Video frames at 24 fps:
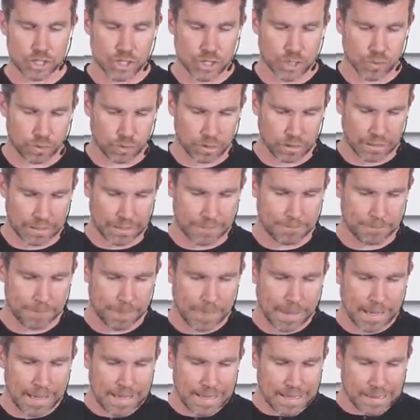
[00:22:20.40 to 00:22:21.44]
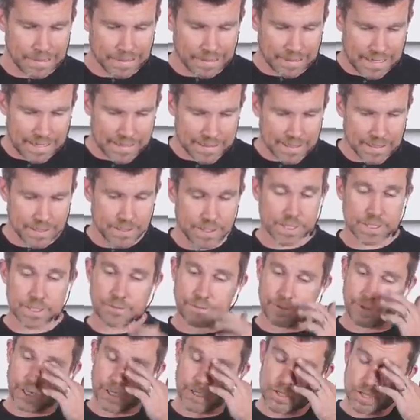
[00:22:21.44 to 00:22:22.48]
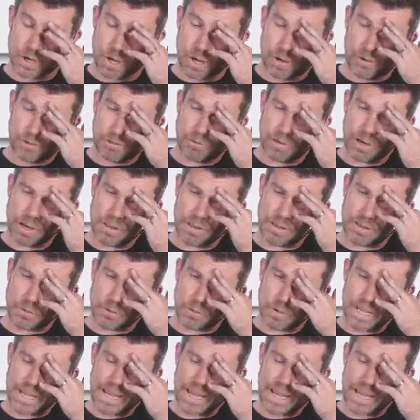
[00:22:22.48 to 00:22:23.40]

shortly. Lastly, just to finish off with,